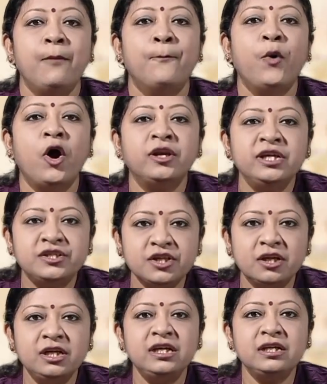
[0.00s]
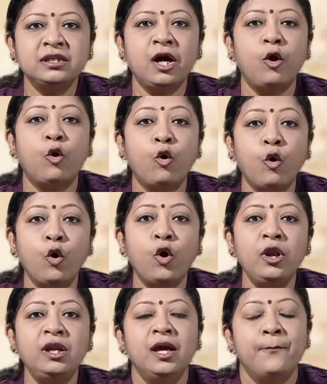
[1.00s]
monitoring the
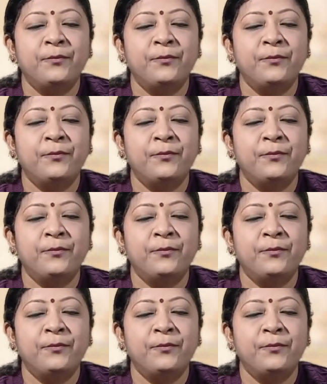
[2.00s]
whole